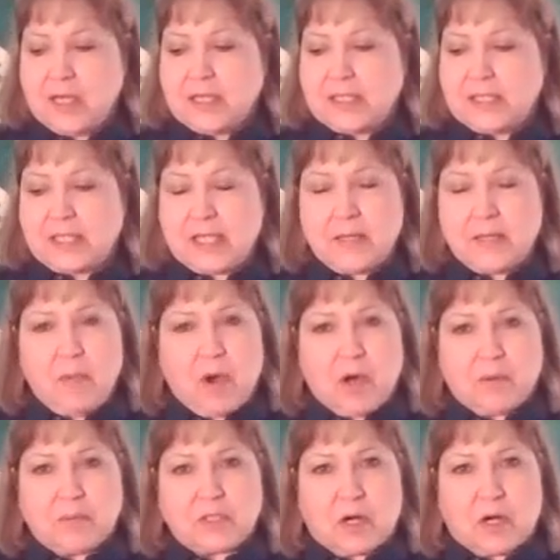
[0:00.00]
Seed
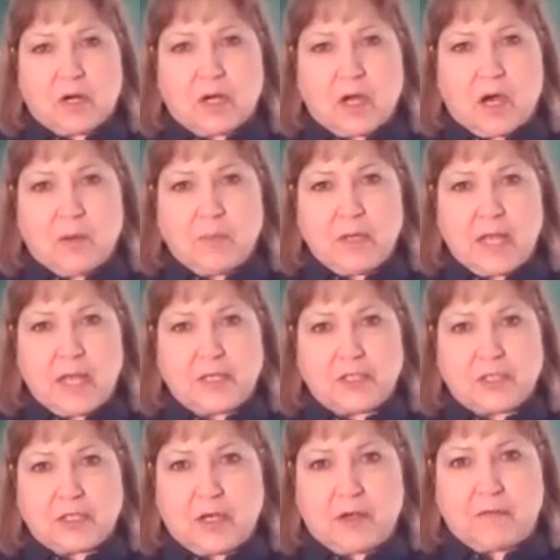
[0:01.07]
balms are a
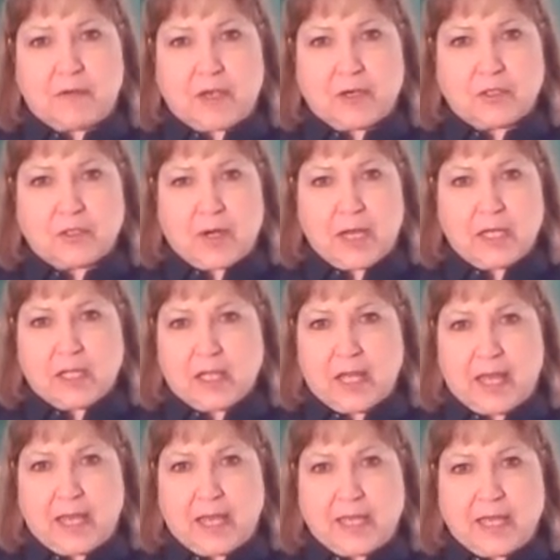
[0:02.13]
combination of air-dry
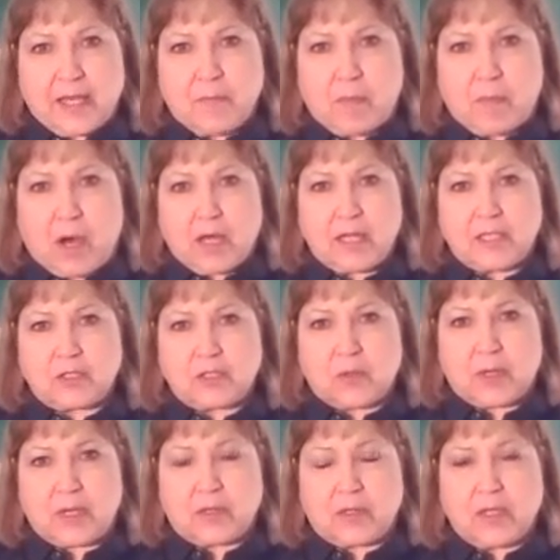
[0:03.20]
clay, potting
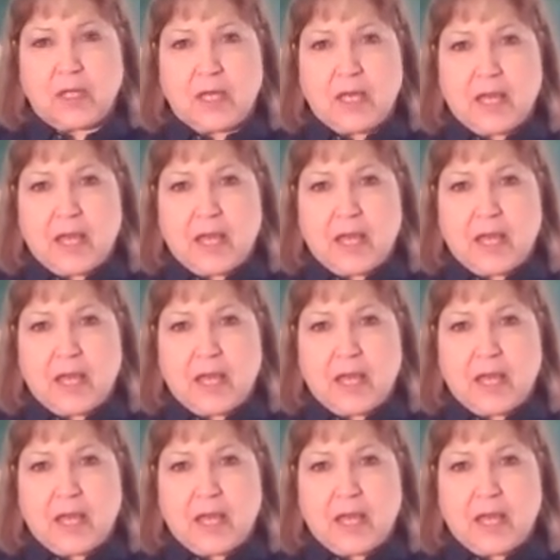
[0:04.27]
soil,